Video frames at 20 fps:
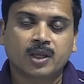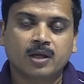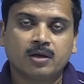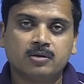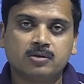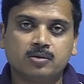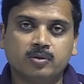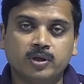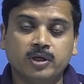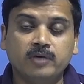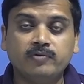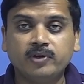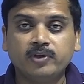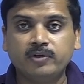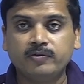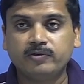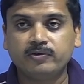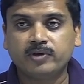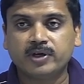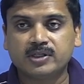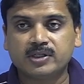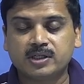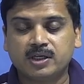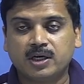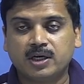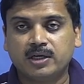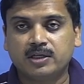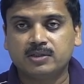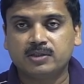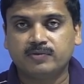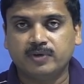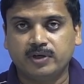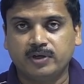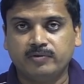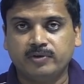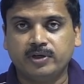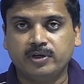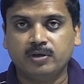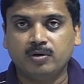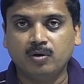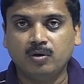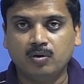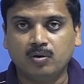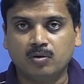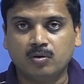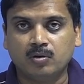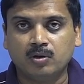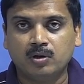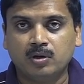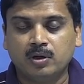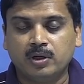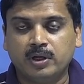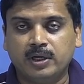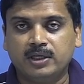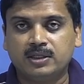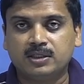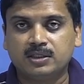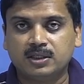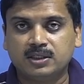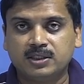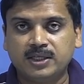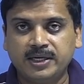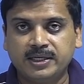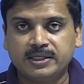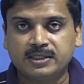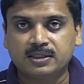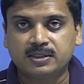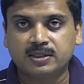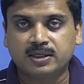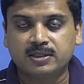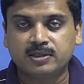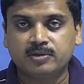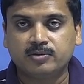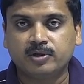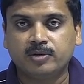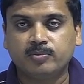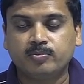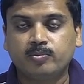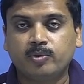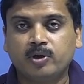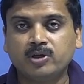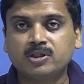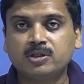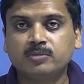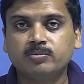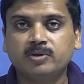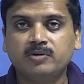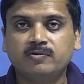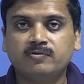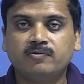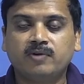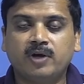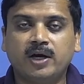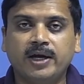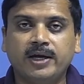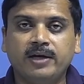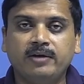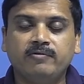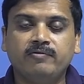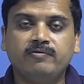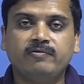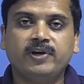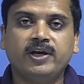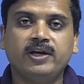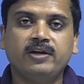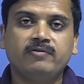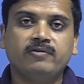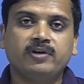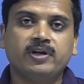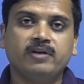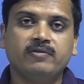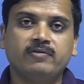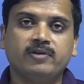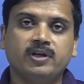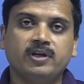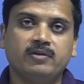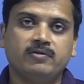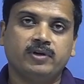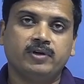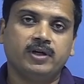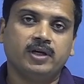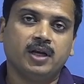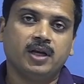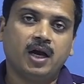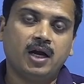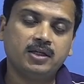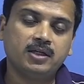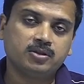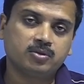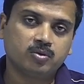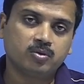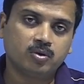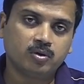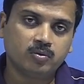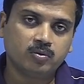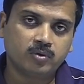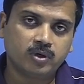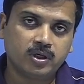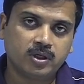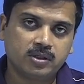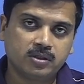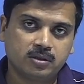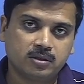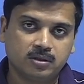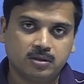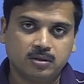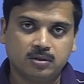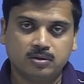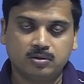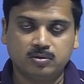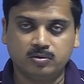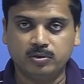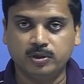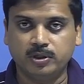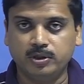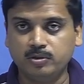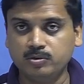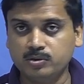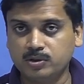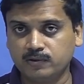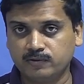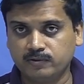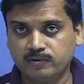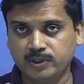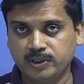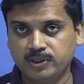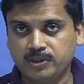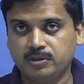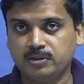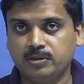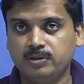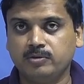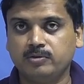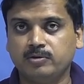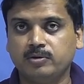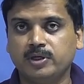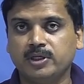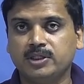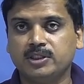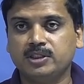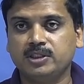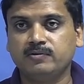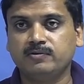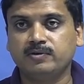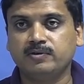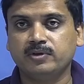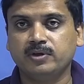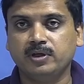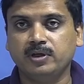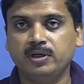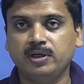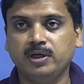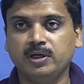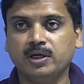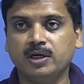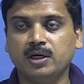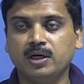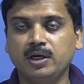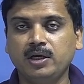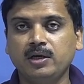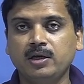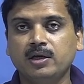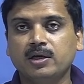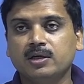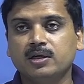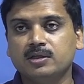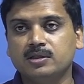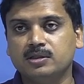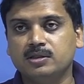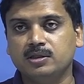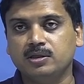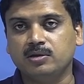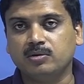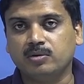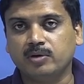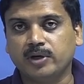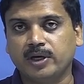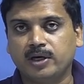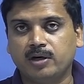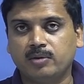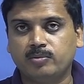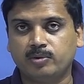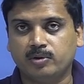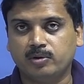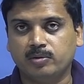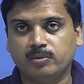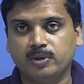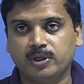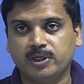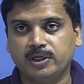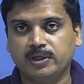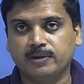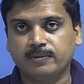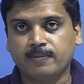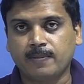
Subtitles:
So, even if your SNR is very low, it suggests that you can possibly find very large code words through the use of which you could achieve nearly 0 error probability.